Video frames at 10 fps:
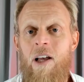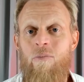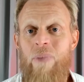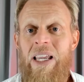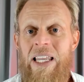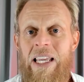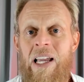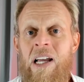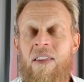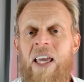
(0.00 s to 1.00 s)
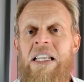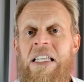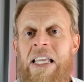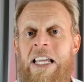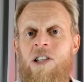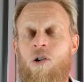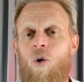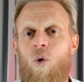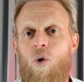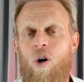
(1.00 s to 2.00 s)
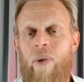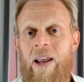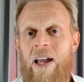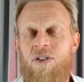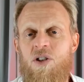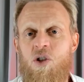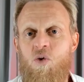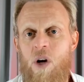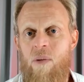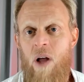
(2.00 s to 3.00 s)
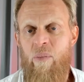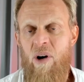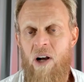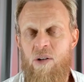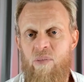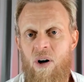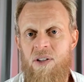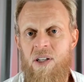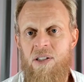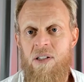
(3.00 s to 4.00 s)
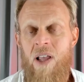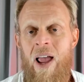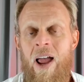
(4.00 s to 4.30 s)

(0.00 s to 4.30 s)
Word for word: meaning they need to automate and streamline production processes